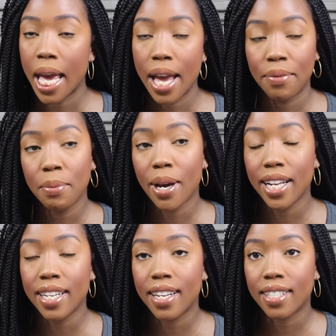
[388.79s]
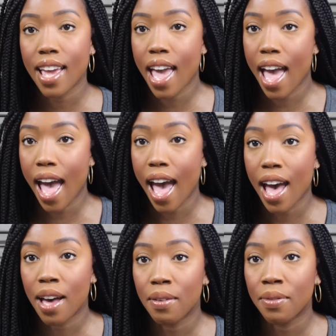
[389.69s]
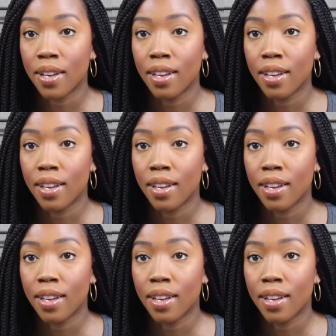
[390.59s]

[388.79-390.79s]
Everybody doesn't have